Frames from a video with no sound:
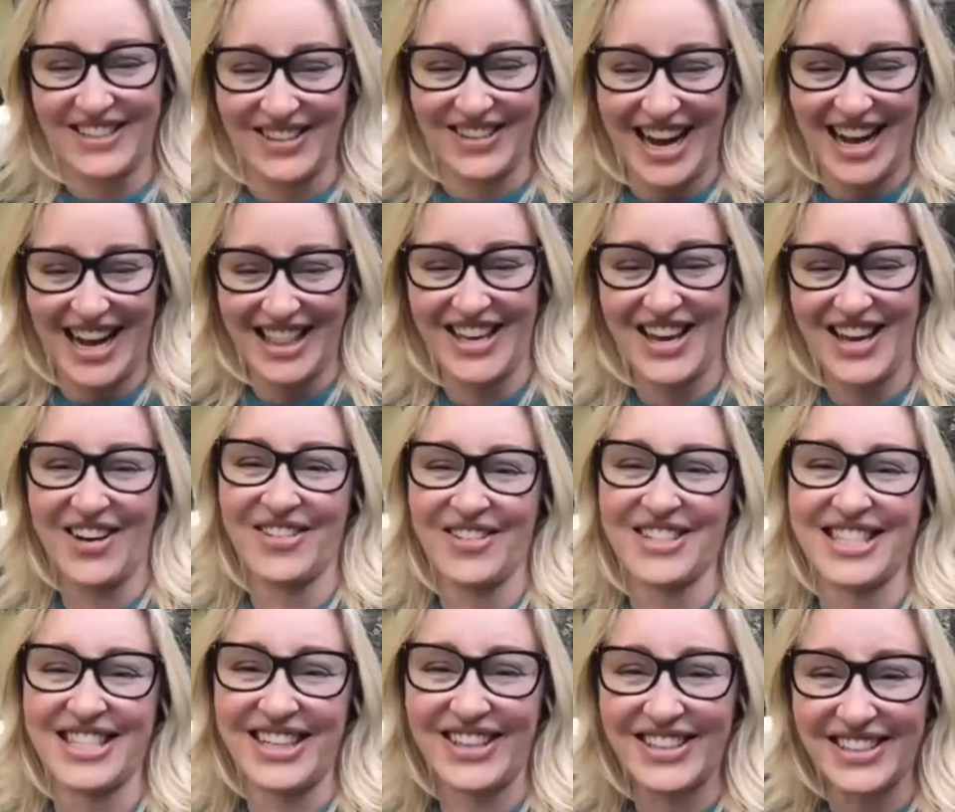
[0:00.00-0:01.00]
thought I
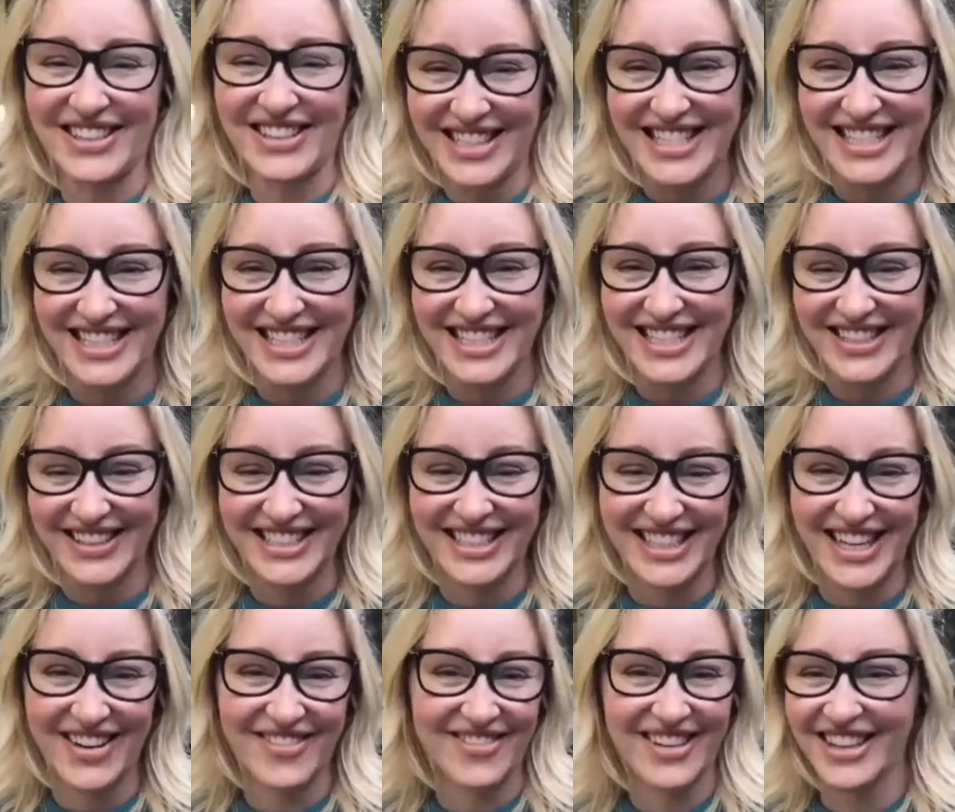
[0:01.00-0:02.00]
was a good singer
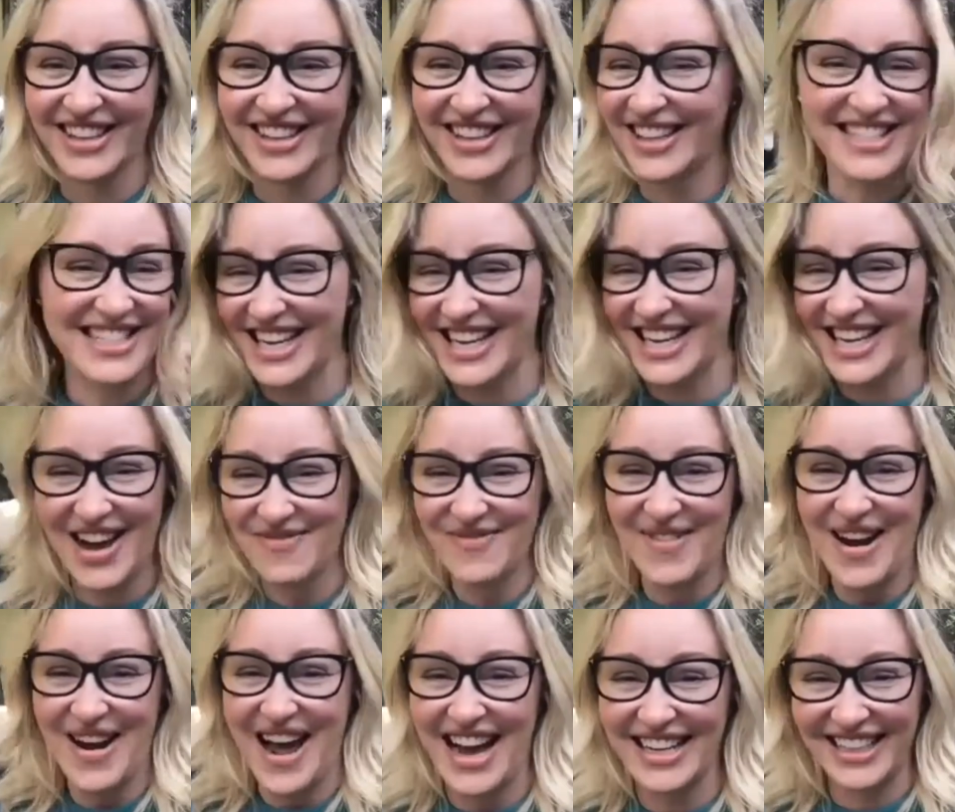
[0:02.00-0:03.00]
until I realized I'm
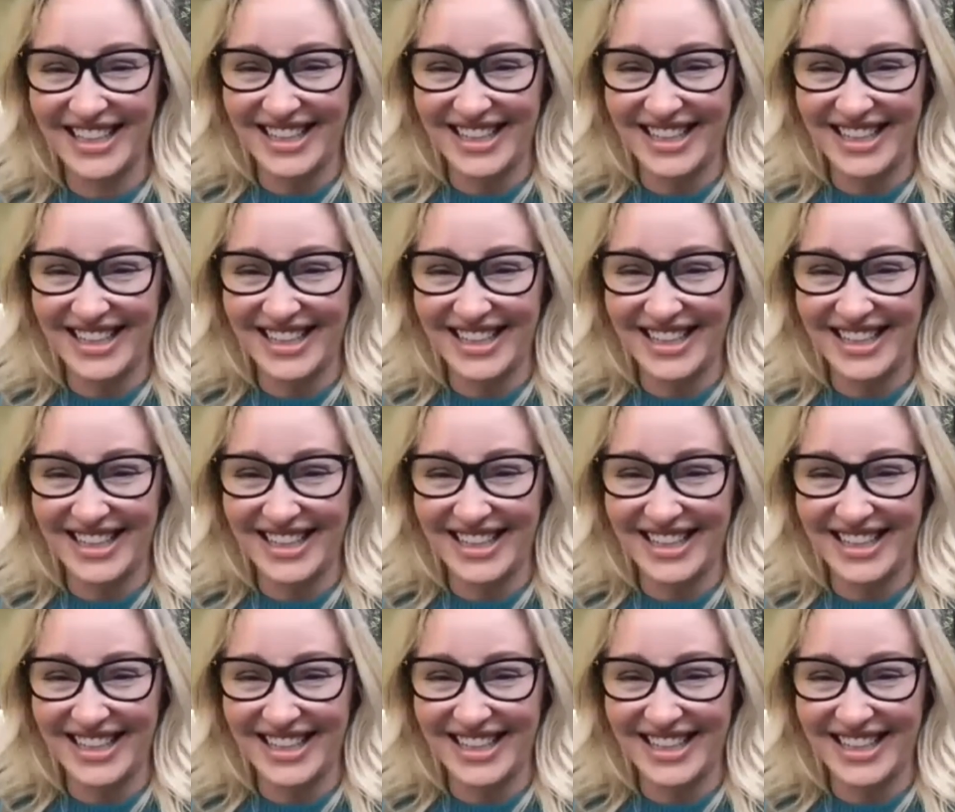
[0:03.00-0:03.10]
not.